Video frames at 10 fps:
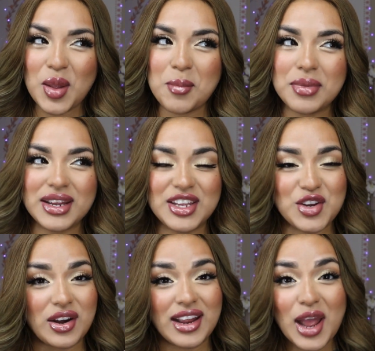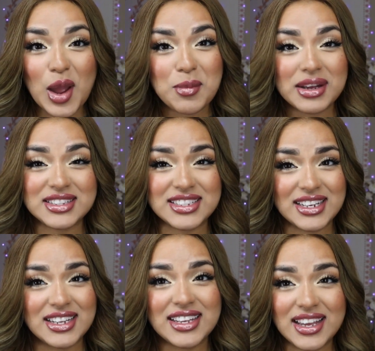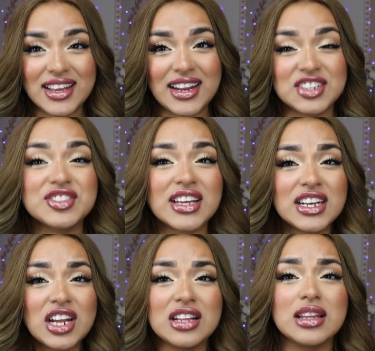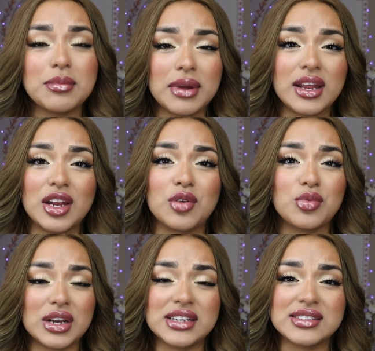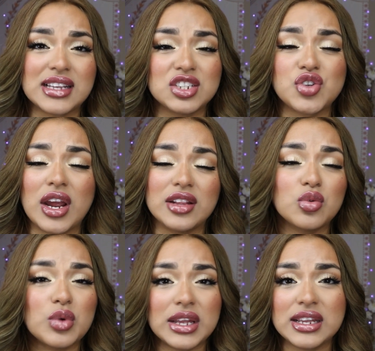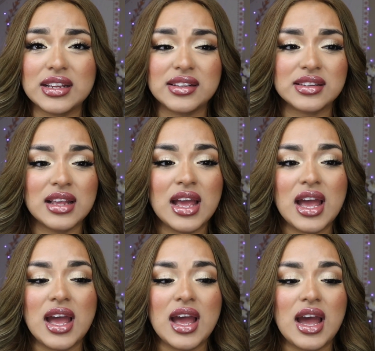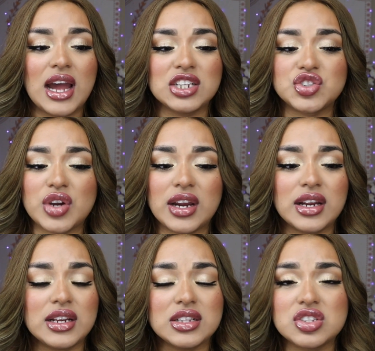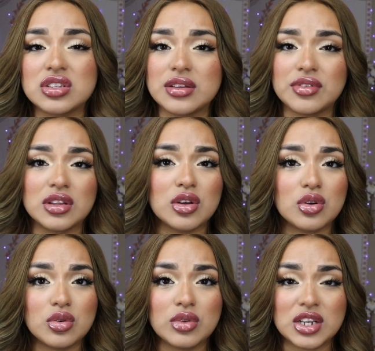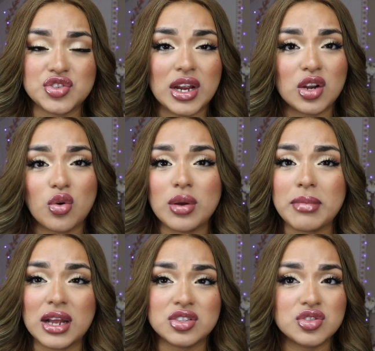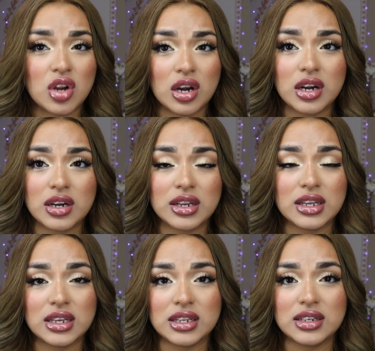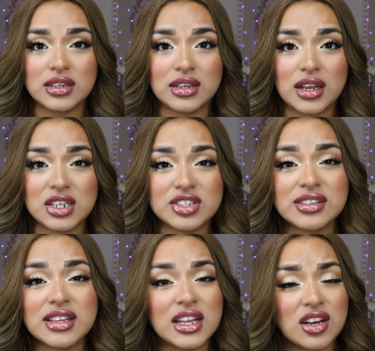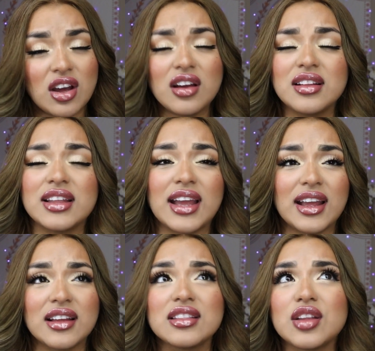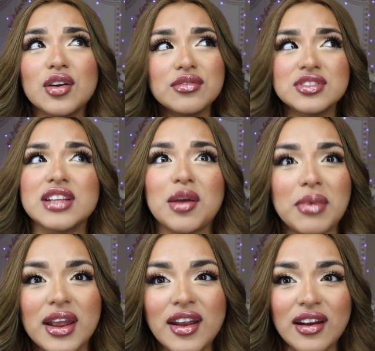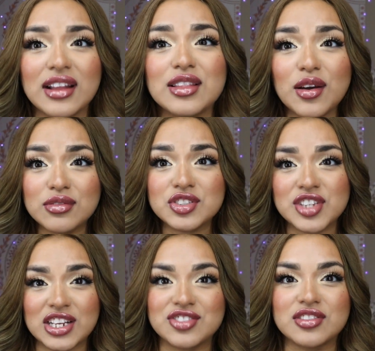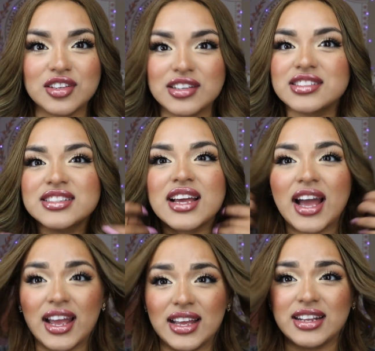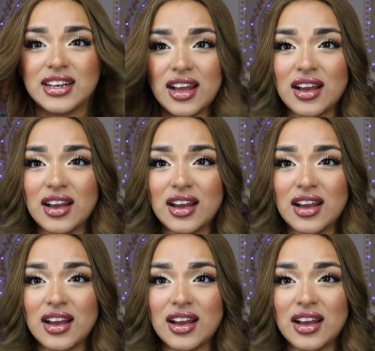but here I am. I did it again. I just cannot let my hair rest. I tried the wigs, I tried to leave it alone, I tried going back to dark, and I just cannot. Like, I love to dye my hair, I love to change looks, and